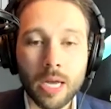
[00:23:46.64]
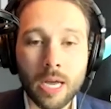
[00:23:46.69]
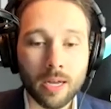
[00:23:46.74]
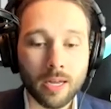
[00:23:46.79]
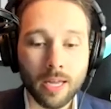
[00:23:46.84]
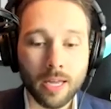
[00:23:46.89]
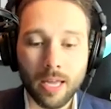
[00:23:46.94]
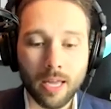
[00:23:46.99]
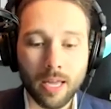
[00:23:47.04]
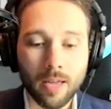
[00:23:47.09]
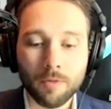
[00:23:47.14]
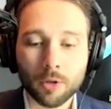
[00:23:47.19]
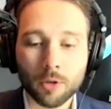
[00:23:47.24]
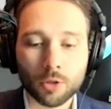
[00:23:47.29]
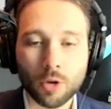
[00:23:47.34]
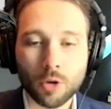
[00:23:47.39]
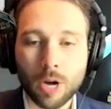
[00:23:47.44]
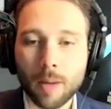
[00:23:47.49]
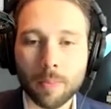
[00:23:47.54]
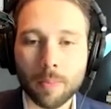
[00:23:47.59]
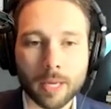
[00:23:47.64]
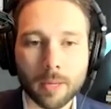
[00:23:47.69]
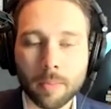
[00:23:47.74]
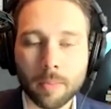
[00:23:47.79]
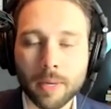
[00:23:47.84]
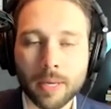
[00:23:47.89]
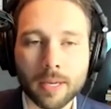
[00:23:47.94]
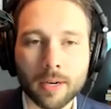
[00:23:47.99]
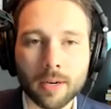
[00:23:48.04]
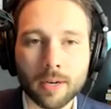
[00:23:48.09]
if you're dropping a
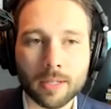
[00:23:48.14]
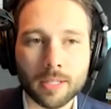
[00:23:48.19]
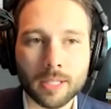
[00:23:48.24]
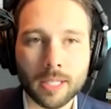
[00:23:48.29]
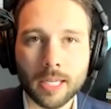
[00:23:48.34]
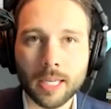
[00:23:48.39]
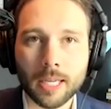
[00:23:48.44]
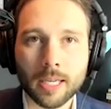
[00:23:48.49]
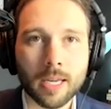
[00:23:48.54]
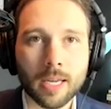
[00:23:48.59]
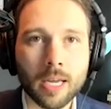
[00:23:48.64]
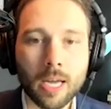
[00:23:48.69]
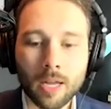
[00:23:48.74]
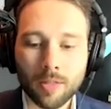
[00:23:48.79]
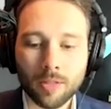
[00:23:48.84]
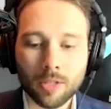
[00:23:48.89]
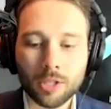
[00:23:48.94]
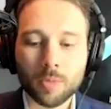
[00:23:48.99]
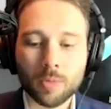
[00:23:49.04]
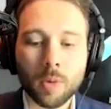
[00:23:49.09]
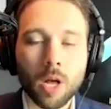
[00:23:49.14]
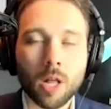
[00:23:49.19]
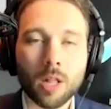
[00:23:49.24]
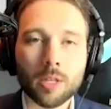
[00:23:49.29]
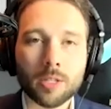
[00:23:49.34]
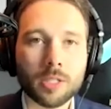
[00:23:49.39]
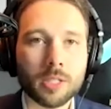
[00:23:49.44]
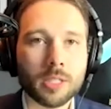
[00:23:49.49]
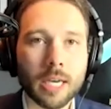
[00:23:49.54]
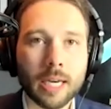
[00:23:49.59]
pin on a city, the
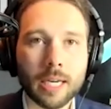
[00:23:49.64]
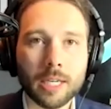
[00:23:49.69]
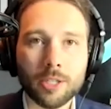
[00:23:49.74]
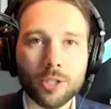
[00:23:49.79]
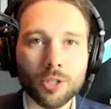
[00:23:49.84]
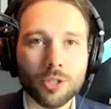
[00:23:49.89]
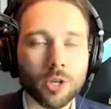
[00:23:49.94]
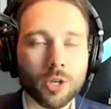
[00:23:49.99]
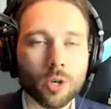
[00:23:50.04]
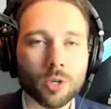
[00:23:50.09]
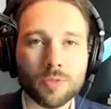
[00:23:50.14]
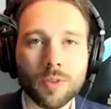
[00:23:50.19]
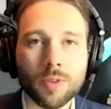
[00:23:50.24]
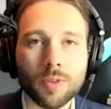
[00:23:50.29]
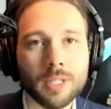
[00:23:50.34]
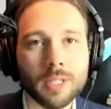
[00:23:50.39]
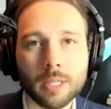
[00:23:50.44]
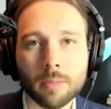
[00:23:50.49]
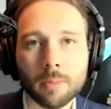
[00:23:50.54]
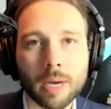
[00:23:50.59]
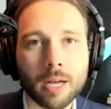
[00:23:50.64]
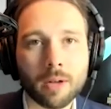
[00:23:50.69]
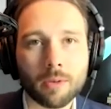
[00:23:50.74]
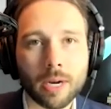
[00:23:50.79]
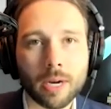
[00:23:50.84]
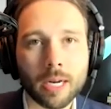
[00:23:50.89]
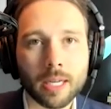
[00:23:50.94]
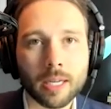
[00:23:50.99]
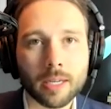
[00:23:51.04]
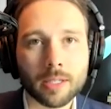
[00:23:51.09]
smallest and tightest you can go is 15-mile
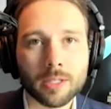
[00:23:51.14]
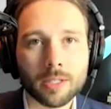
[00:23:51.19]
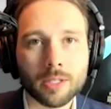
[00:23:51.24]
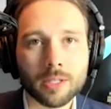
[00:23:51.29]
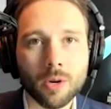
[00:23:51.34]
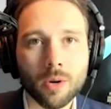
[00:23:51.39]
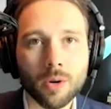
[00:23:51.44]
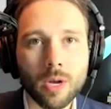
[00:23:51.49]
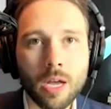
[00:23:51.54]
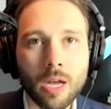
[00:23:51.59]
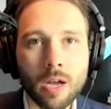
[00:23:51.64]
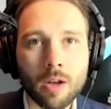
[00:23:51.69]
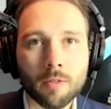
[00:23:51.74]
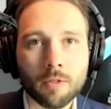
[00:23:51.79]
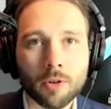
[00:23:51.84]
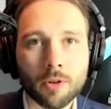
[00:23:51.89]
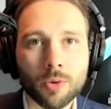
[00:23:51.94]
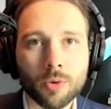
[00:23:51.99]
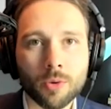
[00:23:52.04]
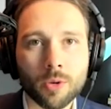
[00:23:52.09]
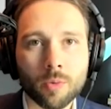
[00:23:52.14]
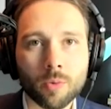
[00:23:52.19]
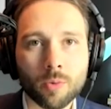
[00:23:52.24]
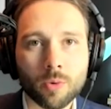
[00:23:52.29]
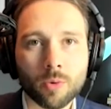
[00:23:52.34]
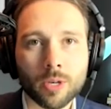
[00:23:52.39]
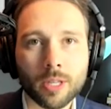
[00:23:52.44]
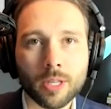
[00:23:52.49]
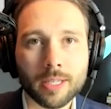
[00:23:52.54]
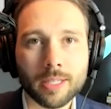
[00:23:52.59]
radius. So for you to
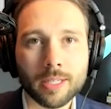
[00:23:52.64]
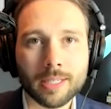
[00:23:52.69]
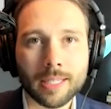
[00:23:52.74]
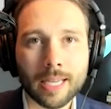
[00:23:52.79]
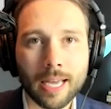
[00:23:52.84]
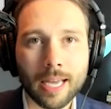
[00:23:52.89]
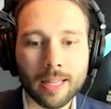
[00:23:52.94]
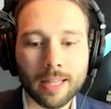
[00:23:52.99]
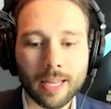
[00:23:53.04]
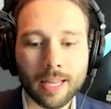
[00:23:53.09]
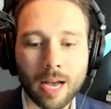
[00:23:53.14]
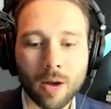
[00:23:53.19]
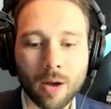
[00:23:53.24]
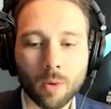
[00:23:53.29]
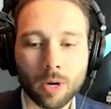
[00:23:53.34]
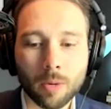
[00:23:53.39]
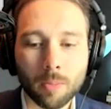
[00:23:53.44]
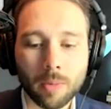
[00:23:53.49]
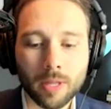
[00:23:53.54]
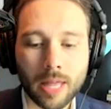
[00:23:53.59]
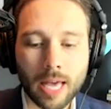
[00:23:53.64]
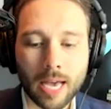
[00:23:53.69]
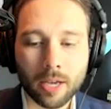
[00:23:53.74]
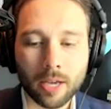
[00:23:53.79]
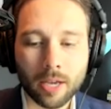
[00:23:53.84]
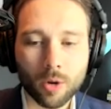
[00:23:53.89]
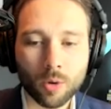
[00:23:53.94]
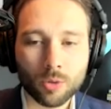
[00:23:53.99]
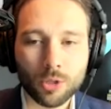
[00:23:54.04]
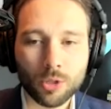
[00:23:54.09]
really say that I want to be that
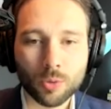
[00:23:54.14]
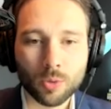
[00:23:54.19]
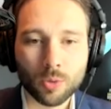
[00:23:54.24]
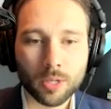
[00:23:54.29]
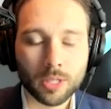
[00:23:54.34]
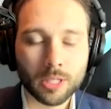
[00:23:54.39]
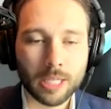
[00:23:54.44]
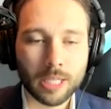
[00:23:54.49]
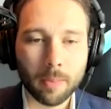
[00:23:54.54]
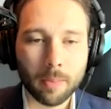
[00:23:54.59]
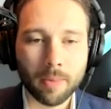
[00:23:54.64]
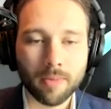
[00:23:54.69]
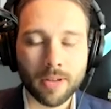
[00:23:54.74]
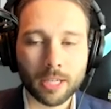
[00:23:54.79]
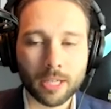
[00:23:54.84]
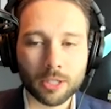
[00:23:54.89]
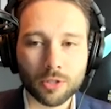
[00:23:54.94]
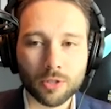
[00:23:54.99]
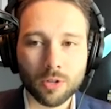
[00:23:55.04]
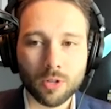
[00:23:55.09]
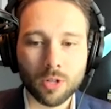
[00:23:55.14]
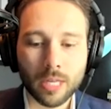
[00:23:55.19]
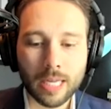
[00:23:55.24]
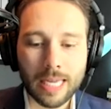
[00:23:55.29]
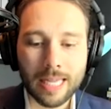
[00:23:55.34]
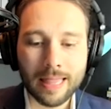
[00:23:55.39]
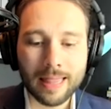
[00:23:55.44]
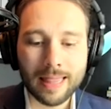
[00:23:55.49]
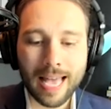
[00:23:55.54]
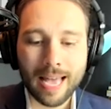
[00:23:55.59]
go-to real estate professional
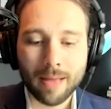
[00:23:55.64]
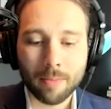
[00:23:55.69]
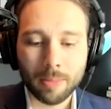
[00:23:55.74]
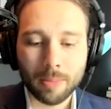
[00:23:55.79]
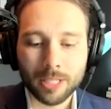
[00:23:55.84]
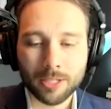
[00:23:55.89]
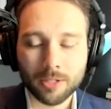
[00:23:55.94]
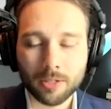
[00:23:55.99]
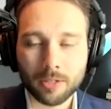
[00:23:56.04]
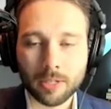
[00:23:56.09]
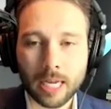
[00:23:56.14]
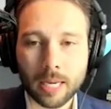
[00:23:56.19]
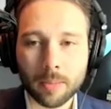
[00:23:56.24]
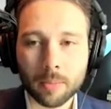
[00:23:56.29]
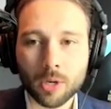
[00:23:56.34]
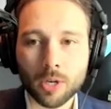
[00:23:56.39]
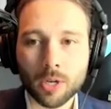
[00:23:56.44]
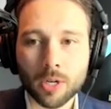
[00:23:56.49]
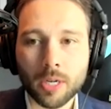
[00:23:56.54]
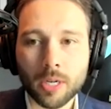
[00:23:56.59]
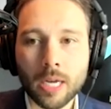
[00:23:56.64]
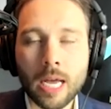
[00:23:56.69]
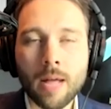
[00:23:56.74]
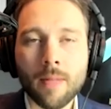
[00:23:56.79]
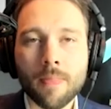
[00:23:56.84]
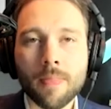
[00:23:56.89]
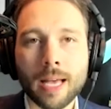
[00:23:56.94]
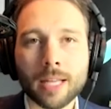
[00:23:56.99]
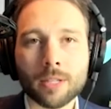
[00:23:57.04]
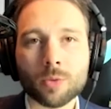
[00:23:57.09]
in that particular neighborhood,
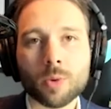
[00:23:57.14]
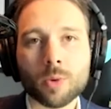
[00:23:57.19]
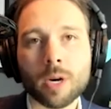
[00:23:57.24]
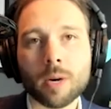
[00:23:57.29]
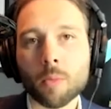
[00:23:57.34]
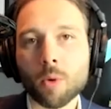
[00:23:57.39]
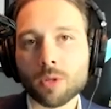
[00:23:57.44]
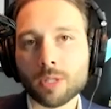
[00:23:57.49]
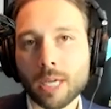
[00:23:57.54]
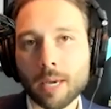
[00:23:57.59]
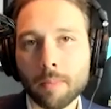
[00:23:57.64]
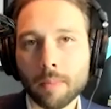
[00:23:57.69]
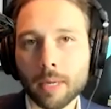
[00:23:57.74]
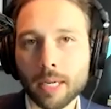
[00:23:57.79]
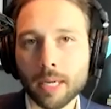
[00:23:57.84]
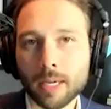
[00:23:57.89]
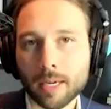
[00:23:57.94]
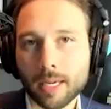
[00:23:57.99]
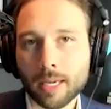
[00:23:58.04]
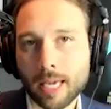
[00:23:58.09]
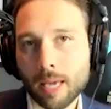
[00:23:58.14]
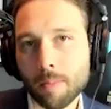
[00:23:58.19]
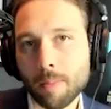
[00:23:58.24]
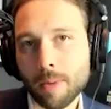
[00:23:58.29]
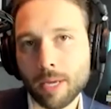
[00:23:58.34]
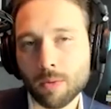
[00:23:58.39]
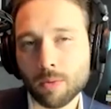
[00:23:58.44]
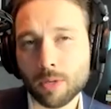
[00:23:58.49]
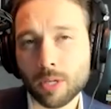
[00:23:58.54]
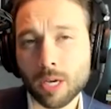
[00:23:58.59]
that's where a multimedia
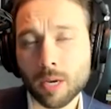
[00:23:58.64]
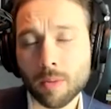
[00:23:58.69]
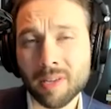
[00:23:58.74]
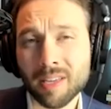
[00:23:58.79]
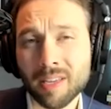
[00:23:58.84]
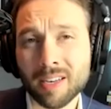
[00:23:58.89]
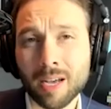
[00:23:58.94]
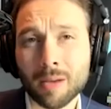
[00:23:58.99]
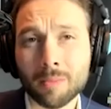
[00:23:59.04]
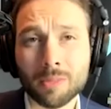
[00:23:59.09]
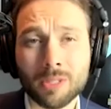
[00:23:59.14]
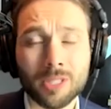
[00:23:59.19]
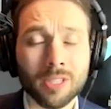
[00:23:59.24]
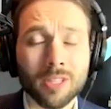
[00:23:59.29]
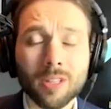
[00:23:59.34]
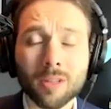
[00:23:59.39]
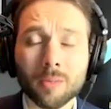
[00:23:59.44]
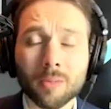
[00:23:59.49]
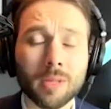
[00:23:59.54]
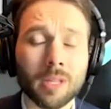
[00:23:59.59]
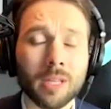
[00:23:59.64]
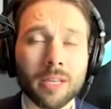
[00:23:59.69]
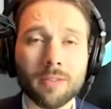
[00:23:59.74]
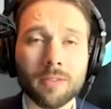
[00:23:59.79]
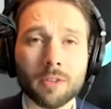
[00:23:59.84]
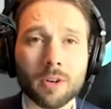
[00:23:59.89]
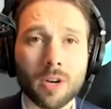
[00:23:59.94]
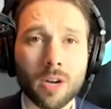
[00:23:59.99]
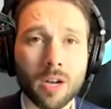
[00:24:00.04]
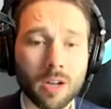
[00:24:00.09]
campaign would come in. I'm still a
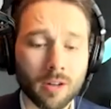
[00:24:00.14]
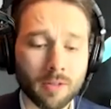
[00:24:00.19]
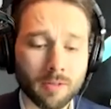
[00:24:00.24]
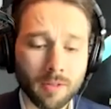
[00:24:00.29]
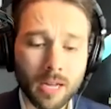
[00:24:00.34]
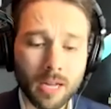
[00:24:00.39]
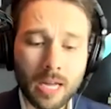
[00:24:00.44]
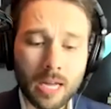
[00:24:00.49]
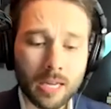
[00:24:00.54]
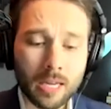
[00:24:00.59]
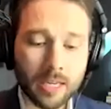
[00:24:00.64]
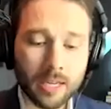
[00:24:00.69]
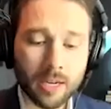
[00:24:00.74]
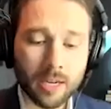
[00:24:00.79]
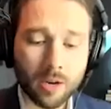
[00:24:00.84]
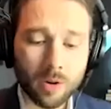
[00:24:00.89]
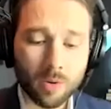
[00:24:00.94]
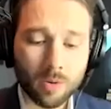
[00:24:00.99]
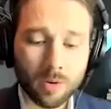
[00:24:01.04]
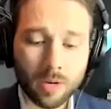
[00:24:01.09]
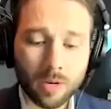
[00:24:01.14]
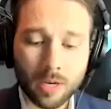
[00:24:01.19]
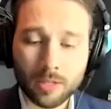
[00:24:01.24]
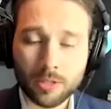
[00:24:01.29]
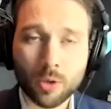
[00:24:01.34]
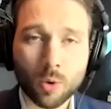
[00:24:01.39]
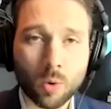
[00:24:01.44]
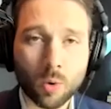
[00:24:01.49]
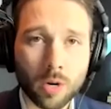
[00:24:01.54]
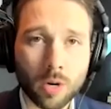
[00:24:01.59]
believer of,
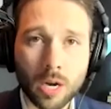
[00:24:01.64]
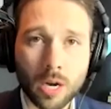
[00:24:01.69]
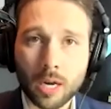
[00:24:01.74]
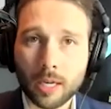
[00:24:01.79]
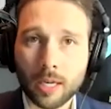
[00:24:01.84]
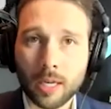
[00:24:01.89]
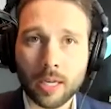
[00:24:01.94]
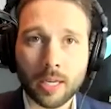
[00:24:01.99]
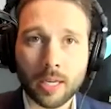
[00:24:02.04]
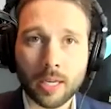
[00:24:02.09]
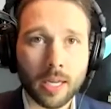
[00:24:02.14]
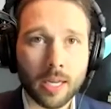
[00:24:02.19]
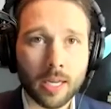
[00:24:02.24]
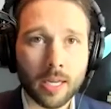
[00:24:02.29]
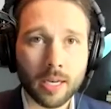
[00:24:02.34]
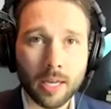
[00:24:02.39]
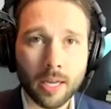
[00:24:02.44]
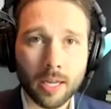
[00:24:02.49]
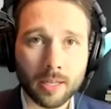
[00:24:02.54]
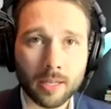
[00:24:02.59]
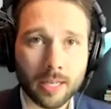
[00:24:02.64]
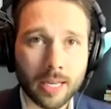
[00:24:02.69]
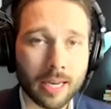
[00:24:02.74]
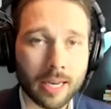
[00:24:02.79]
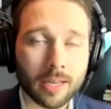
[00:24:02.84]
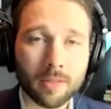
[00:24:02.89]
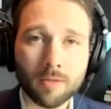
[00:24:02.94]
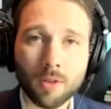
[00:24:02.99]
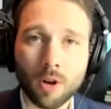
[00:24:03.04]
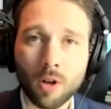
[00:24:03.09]
door knocking and
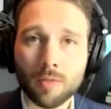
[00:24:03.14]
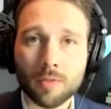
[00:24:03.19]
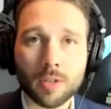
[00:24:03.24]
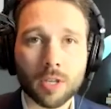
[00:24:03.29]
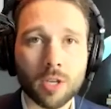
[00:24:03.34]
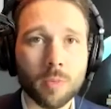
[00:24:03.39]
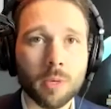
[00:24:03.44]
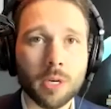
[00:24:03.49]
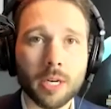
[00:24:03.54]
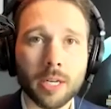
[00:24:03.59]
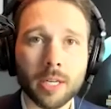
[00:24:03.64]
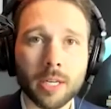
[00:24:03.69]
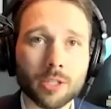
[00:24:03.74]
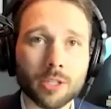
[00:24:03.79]
getting involved in the community and